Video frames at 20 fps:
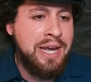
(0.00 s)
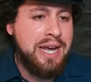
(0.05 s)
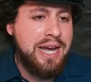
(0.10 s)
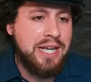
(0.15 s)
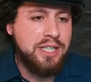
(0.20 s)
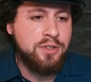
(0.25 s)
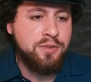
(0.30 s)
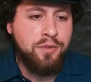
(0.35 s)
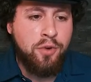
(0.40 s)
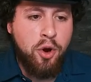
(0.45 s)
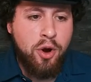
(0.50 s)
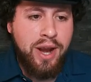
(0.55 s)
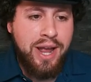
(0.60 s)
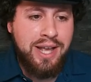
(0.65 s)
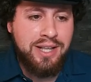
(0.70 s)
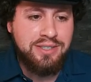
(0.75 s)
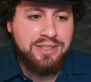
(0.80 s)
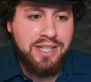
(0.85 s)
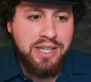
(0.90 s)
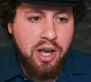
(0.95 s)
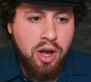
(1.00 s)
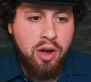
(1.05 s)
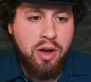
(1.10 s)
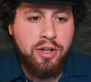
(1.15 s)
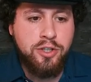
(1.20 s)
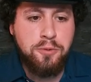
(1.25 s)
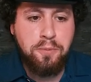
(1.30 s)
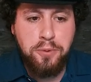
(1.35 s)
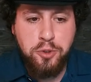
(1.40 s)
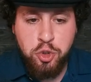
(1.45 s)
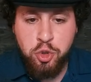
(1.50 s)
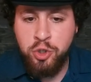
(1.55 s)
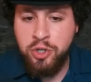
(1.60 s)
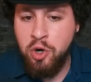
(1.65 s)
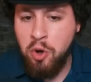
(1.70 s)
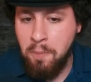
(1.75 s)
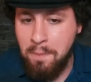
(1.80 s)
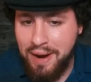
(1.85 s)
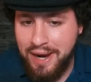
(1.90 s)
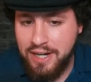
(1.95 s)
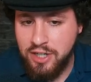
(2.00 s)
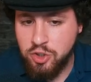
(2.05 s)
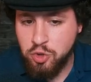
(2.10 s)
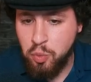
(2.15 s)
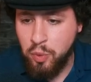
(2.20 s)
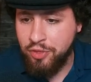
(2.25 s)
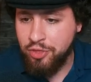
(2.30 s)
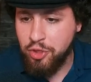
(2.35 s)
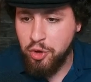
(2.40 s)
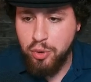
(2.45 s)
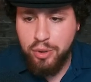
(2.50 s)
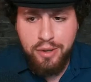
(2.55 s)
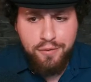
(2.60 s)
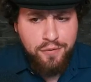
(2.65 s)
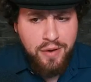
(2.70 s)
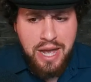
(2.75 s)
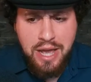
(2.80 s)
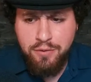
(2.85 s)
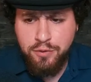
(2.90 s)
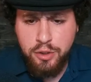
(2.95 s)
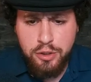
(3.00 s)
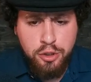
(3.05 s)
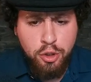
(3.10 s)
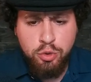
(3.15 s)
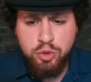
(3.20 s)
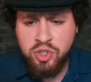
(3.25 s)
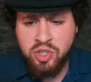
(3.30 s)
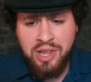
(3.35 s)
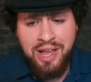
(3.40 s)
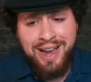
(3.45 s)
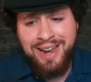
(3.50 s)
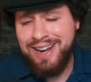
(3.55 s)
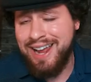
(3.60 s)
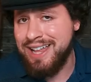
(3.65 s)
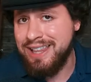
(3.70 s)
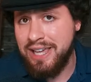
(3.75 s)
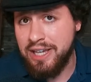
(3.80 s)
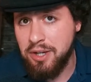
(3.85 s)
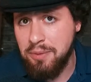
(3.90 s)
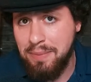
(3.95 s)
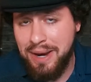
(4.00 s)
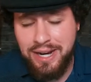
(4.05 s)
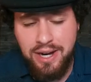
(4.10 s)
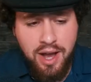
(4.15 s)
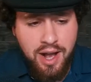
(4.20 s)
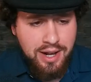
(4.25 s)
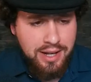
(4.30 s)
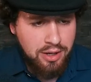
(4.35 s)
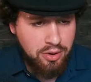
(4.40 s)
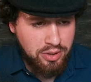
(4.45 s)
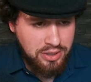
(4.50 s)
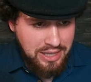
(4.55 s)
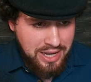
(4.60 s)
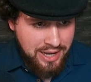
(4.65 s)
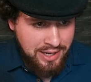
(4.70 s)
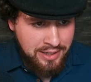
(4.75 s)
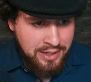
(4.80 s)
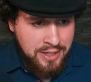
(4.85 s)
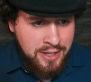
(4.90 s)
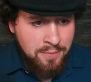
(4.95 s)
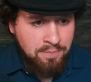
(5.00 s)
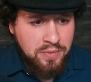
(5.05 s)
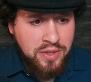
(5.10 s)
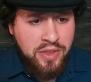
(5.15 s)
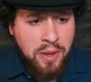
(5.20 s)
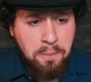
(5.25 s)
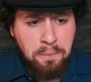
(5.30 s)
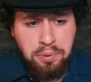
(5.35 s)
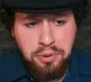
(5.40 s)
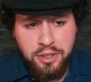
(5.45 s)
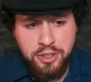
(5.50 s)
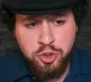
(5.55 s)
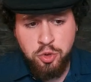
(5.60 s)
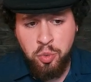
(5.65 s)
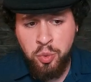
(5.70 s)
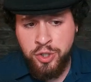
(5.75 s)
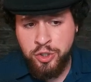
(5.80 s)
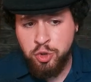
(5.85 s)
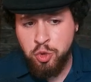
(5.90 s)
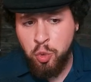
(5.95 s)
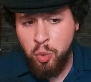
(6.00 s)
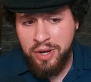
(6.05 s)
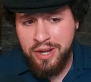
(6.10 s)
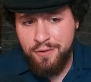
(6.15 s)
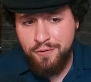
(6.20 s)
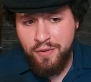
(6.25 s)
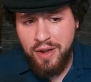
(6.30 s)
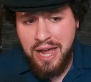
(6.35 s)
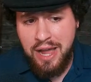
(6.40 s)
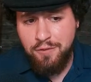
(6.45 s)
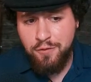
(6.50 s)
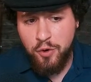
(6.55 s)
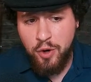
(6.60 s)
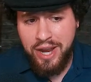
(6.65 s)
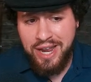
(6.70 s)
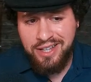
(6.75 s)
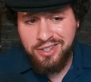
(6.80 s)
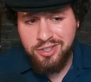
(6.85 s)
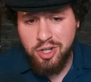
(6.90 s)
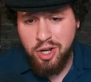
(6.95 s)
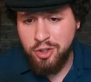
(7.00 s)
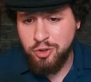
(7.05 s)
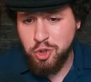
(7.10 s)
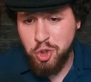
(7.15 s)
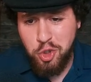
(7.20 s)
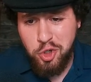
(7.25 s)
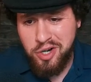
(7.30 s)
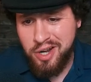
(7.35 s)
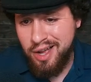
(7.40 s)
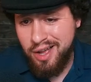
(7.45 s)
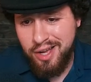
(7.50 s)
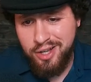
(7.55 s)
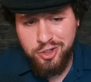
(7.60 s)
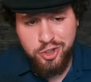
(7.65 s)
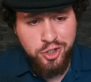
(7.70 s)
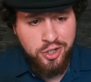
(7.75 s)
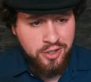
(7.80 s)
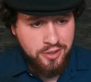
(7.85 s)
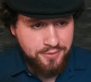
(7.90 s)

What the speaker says: As far as the odds, Patrino minus 135, close line. I like him by knockout a lot. And then plus 125 for Anton Turkaj.